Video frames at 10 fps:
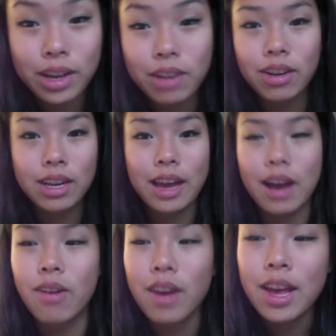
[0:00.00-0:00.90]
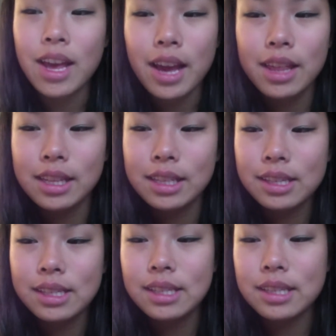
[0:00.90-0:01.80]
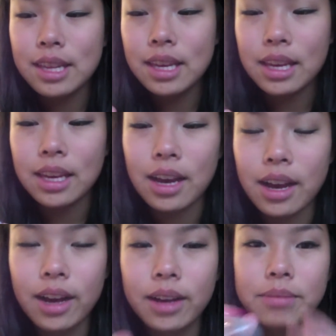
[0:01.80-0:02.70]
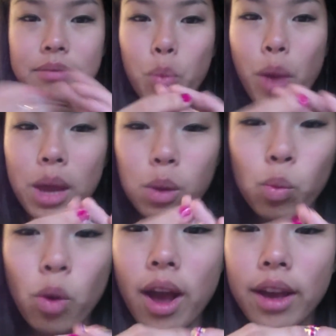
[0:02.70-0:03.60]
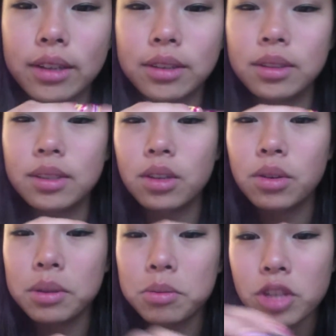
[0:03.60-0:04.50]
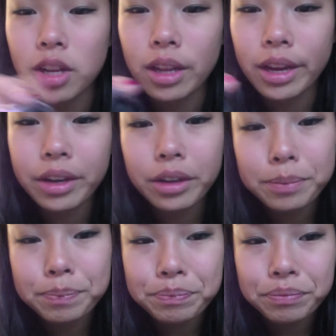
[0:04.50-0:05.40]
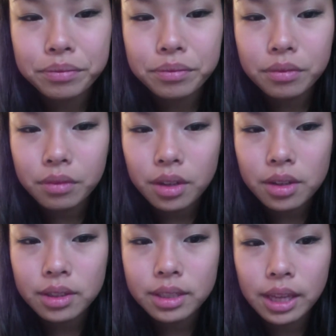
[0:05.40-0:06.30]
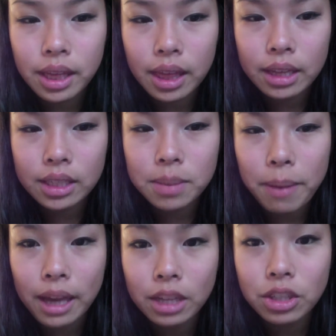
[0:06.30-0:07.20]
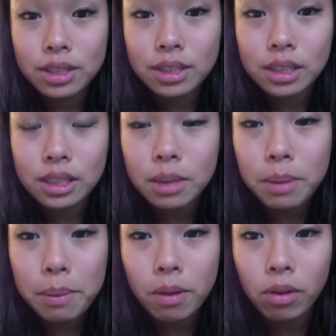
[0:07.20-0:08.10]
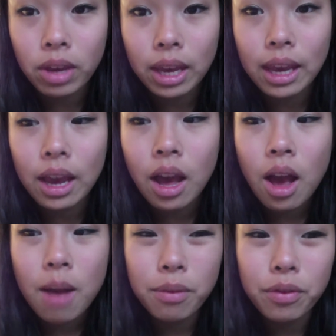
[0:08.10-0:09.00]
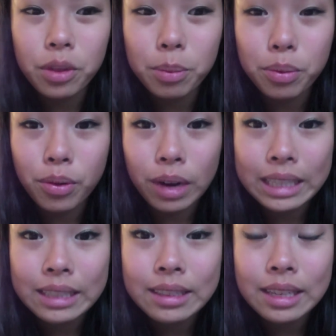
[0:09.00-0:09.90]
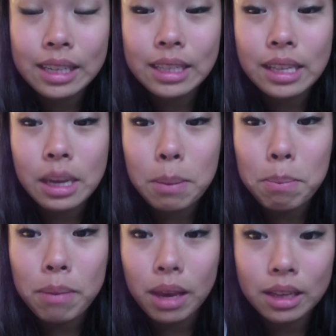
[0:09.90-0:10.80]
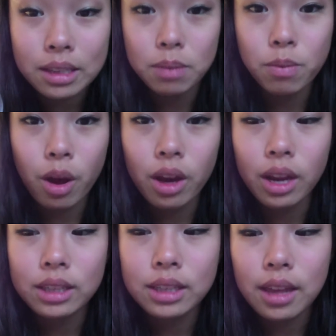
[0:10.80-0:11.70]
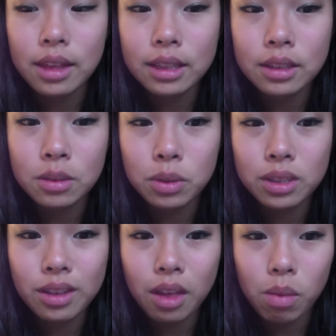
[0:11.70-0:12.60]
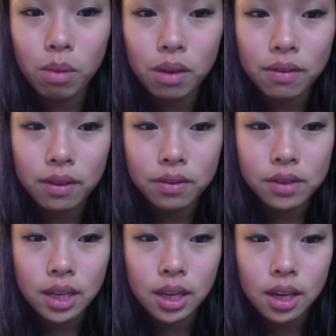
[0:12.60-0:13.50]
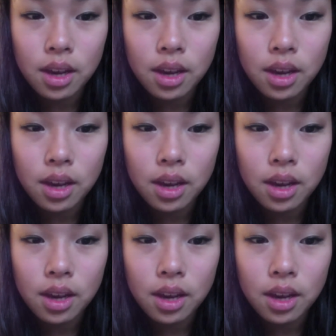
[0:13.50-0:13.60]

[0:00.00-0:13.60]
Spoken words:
it right now, and this is the Wet n Wild Cream Gel Liner. Looks like this. The packaging is a little bit bulky, but for the price, it is an amazing product. And this was like $3.50,